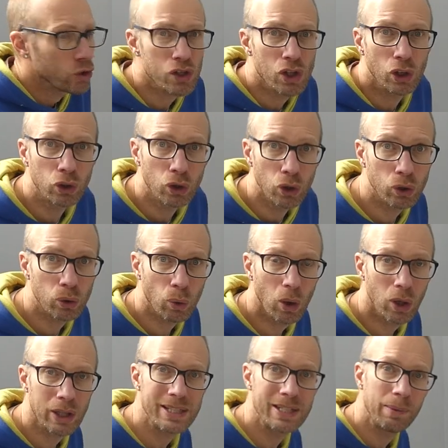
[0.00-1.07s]
so good
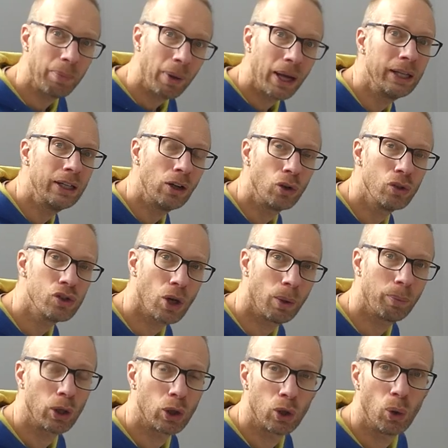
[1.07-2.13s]
quality paint on
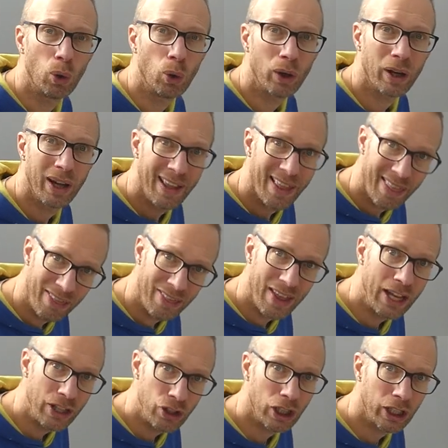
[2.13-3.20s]
top of the caulk,
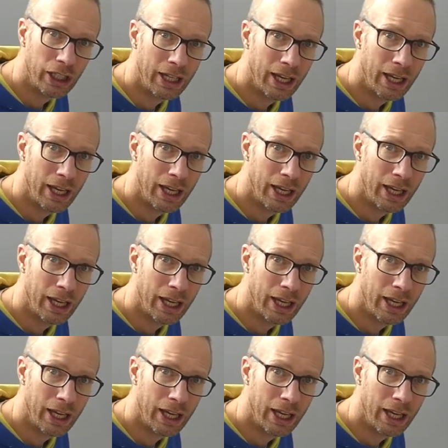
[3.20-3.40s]
then you're going to